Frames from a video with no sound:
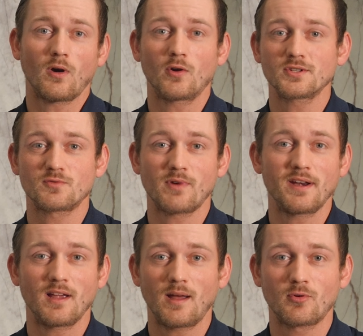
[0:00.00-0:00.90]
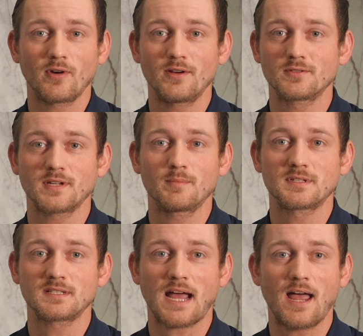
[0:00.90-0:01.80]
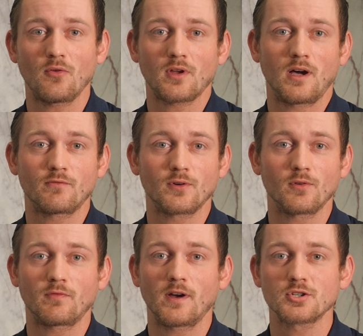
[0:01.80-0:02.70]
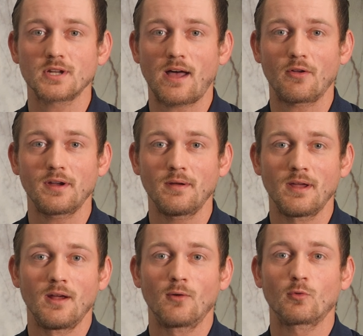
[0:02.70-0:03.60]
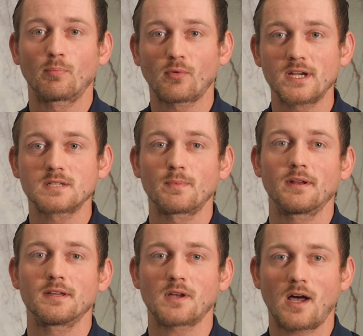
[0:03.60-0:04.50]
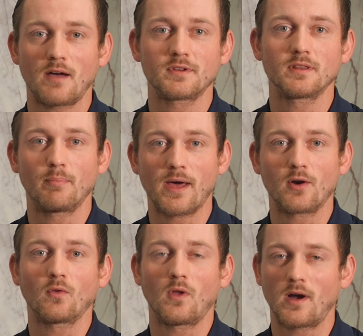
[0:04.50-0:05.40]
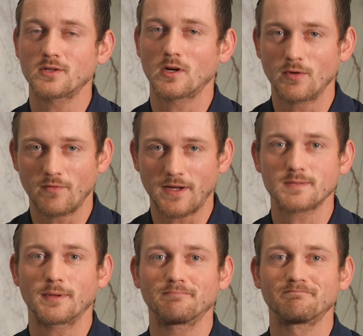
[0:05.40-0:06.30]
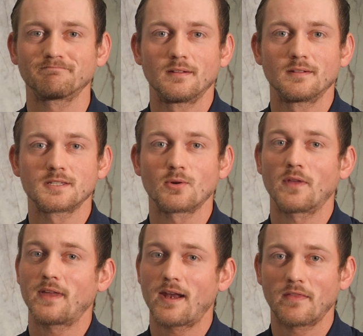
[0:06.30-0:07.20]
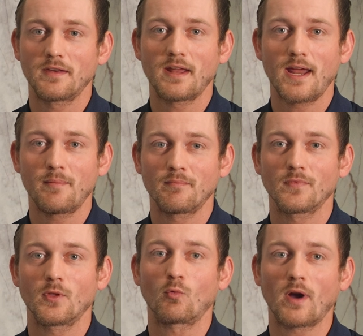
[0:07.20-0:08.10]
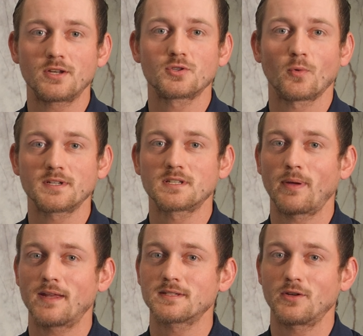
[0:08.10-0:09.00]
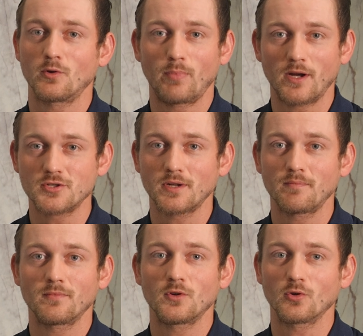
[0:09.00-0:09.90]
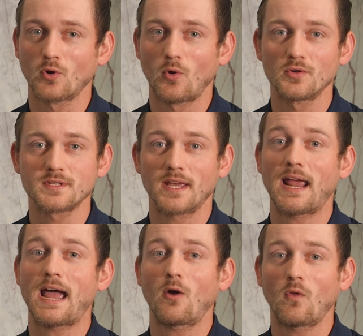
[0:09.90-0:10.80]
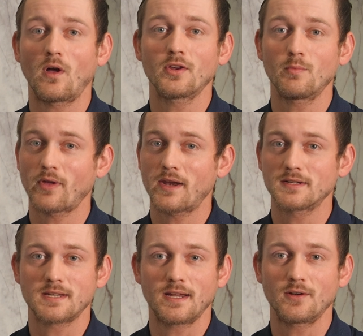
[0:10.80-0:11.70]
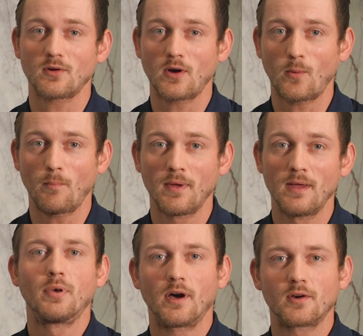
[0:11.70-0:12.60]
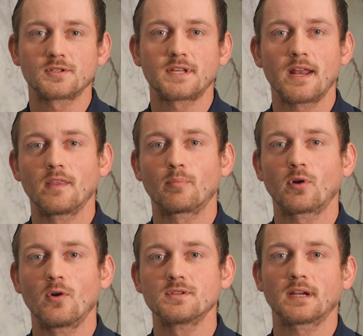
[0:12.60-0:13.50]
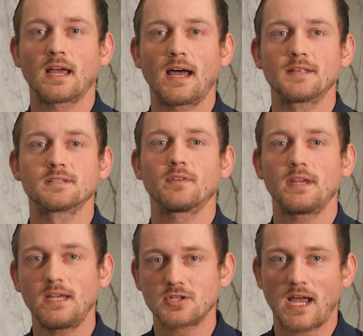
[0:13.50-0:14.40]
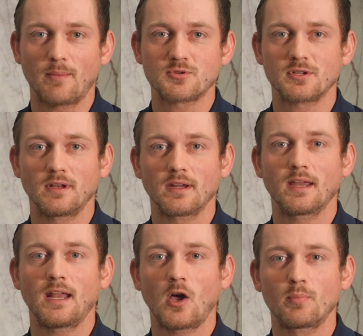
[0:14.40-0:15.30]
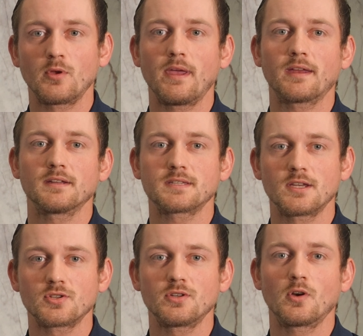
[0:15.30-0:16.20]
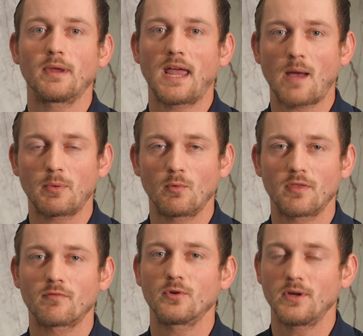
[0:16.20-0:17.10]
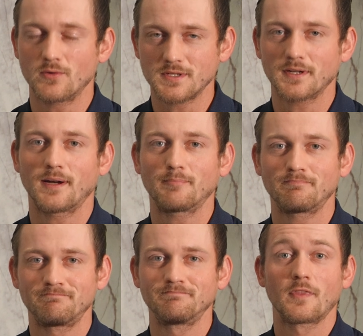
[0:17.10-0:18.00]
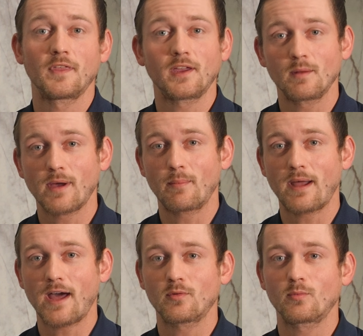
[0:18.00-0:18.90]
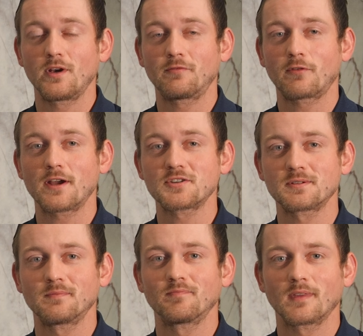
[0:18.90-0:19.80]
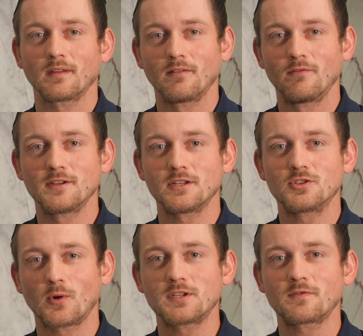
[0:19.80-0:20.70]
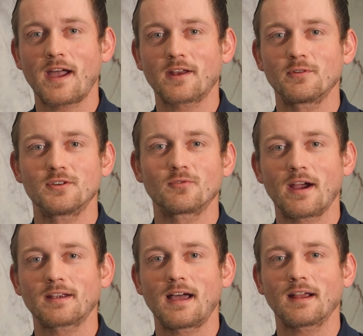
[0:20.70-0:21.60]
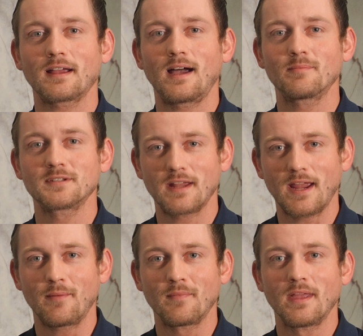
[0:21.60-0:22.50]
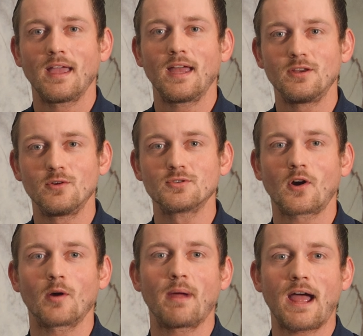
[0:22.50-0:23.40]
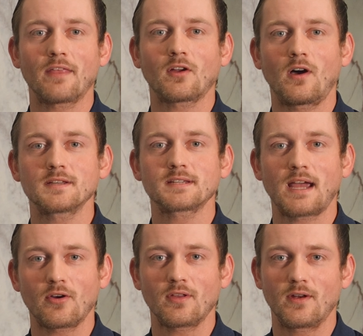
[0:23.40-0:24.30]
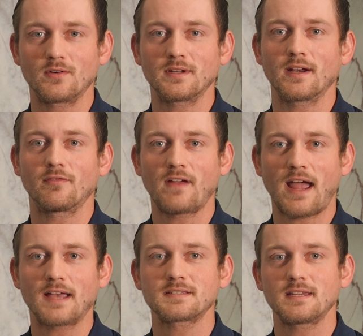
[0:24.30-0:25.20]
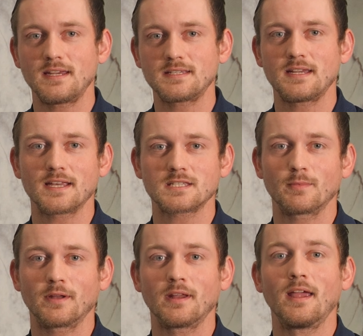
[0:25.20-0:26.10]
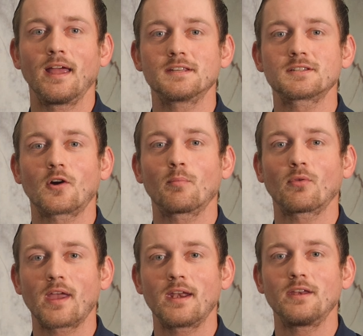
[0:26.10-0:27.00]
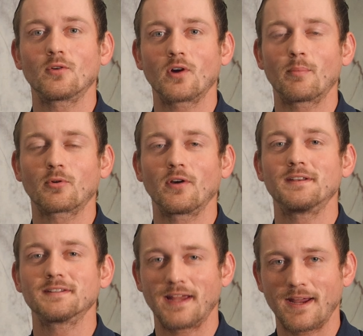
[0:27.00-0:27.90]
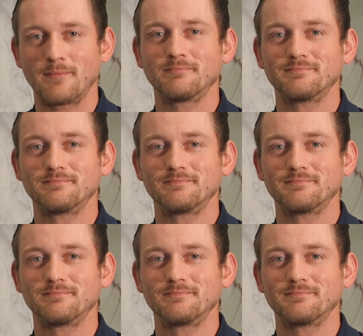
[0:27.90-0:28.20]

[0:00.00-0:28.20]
are just ready to upgrade your tub's style, comfort, or functionality, replacement is often the better long-term investment. So at the end of the day, the right choice depends on your budget, your goals, and how long you plan to stay in your home. But understanding the pros and cons of each option can help you make a decision you'll be happy with for years to come. Thinking about a bathroom refresh? Visit joycefactorydirect.com today and use our bath cost calculator to get a fast, easy estimate and start planning your upgrade today.